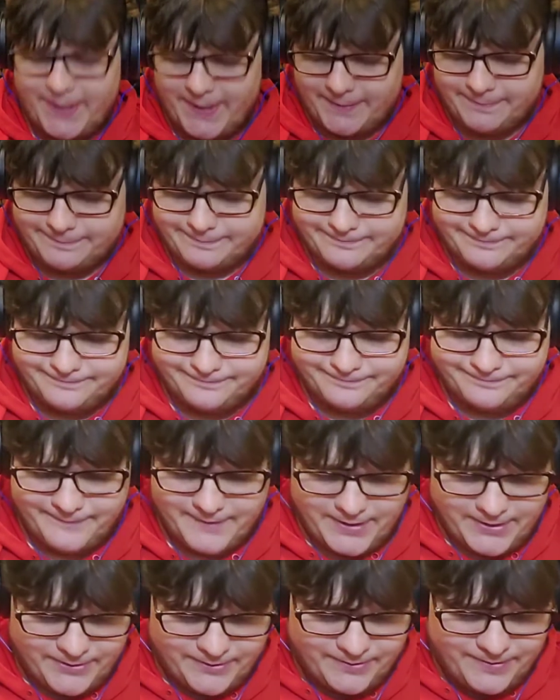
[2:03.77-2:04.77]
up,
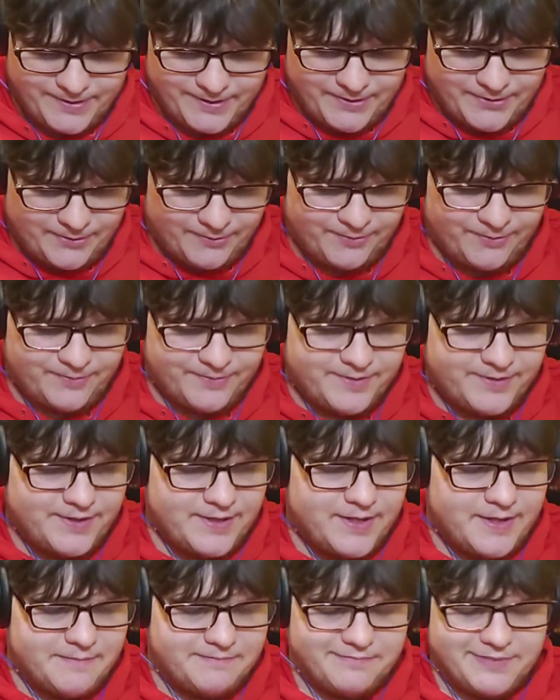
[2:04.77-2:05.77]
holding, hold,
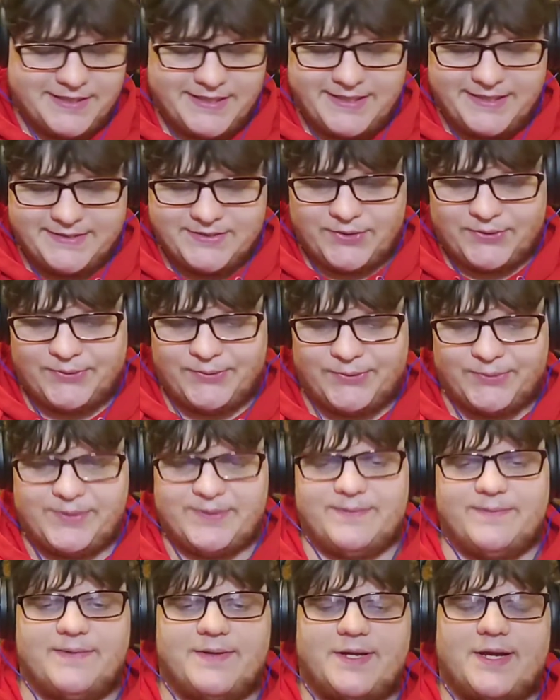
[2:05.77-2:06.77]
please
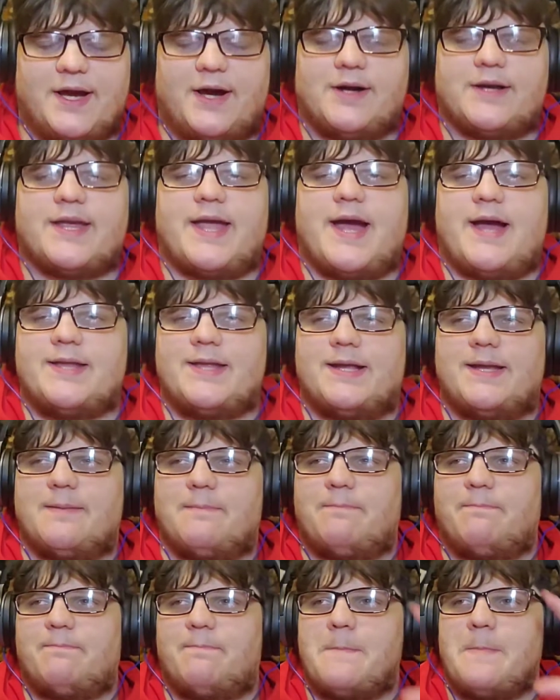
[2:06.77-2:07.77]
hold. Okay, I need
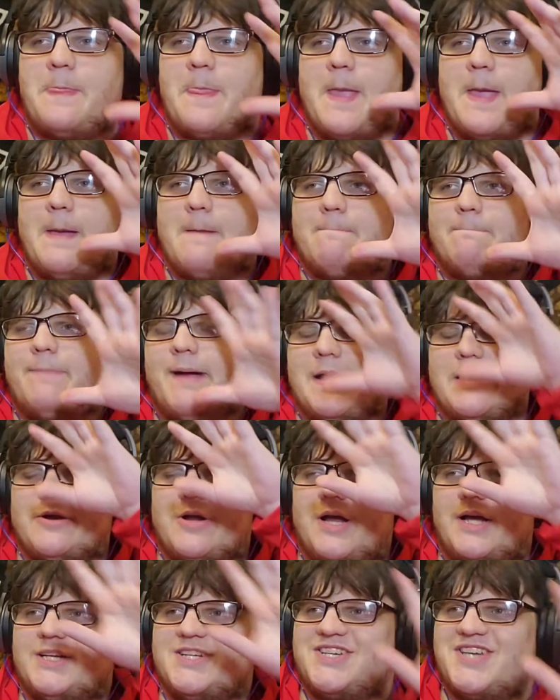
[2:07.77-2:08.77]
to
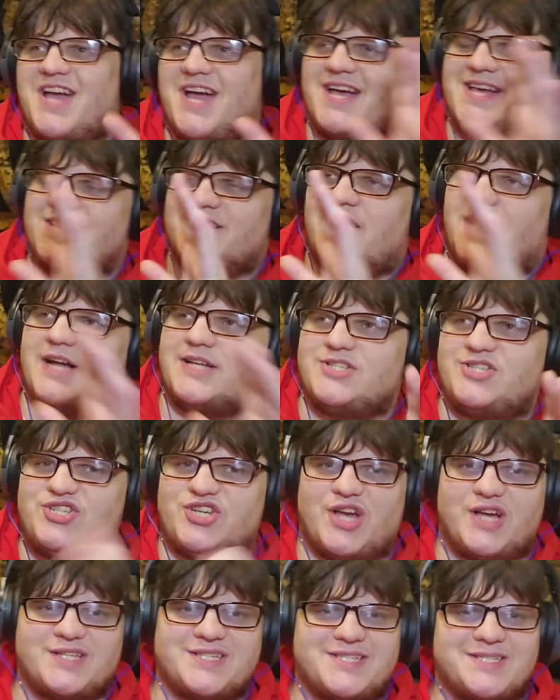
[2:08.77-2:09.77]
better uh, uh
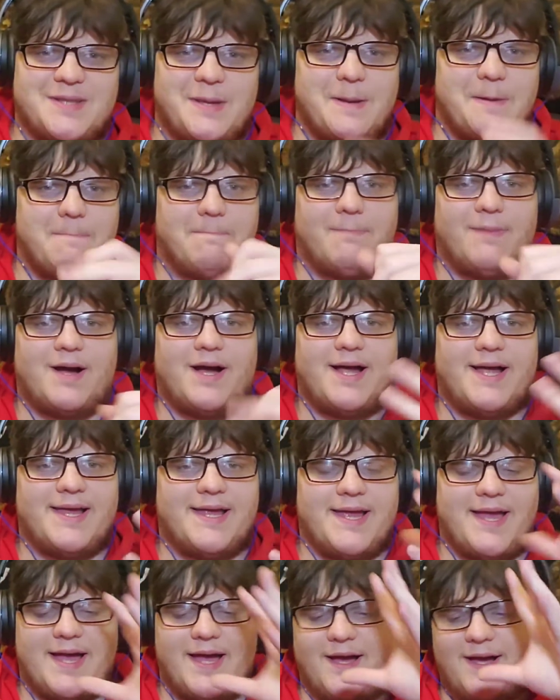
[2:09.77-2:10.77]
adjust
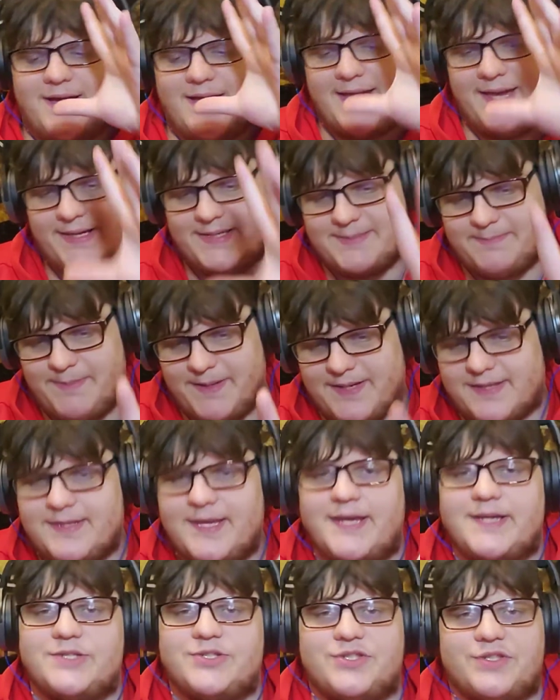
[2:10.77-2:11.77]
my uh,
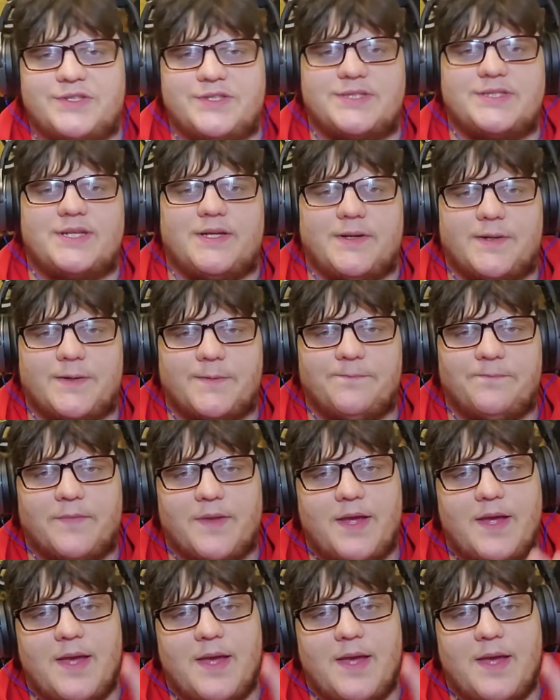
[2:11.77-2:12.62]
expectations here.